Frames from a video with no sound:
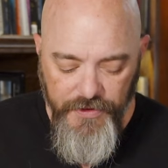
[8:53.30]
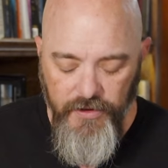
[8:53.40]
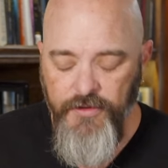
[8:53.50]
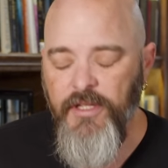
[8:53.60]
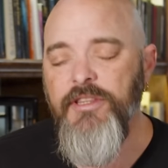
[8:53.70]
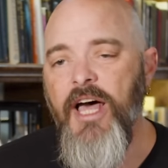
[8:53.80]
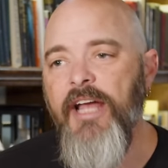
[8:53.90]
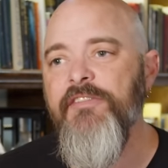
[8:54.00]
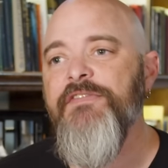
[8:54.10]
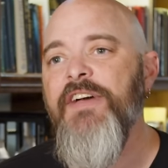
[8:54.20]
there is a
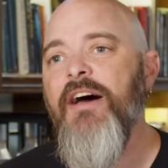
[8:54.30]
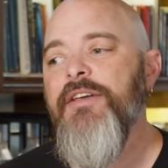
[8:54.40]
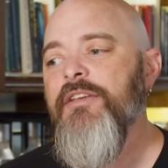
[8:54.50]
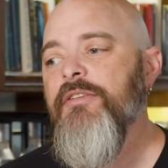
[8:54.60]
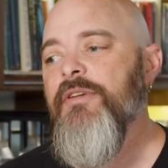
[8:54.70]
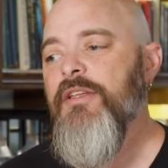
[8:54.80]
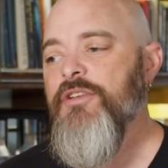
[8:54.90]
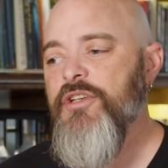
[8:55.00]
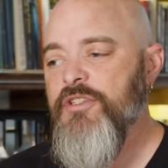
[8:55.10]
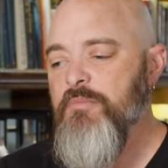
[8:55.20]
lot of value
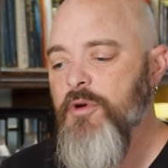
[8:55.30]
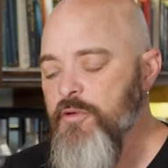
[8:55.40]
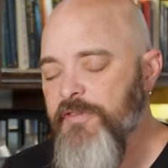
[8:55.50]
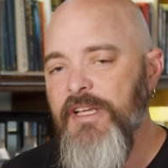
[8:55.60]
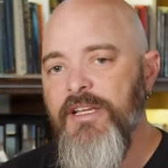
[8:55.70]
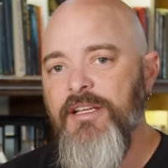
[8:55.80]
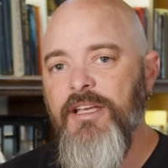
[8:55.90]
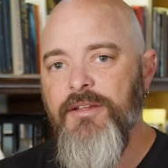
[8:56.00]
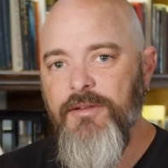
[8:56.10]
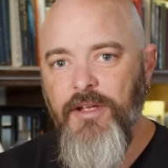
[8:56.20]
in just moving
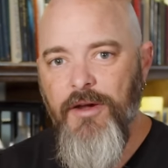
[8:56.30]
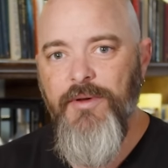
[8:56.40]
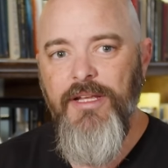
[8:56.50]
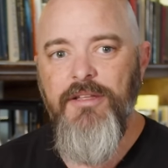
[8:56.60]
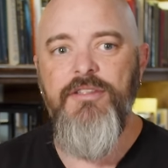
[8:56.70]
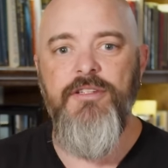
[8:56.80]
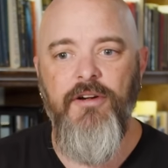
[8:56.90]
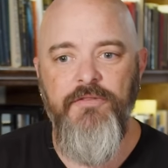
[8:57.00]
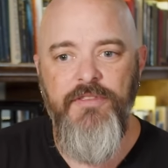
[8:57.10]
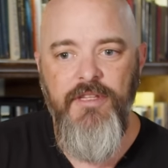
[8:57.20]
and going and
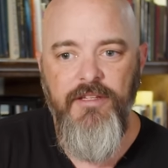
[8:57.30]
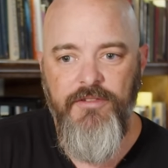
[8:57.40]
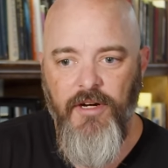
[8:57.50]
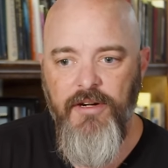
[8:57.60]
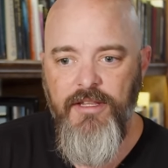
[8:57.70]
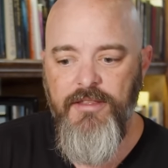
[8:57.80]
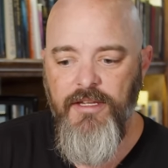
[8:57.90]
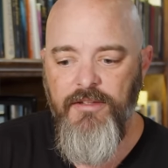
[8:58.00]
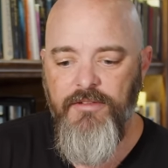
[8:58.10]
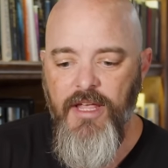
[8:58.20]
start of th starting
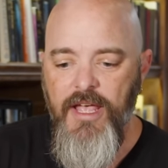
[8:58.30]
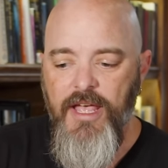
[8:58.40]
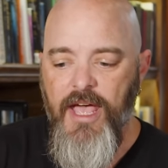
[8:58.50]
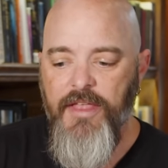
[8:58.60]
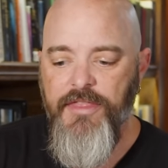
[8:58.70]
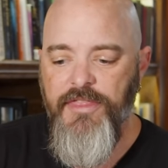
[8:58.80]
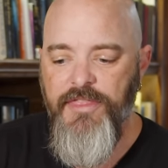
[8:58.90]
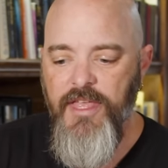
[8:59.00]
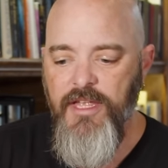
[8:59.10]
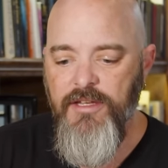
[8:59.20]
things and
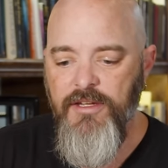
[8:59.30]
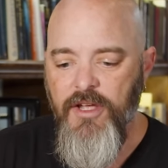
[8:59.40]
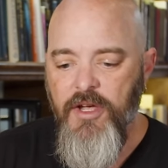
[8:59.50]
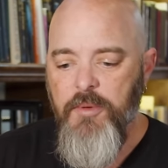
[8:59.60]
then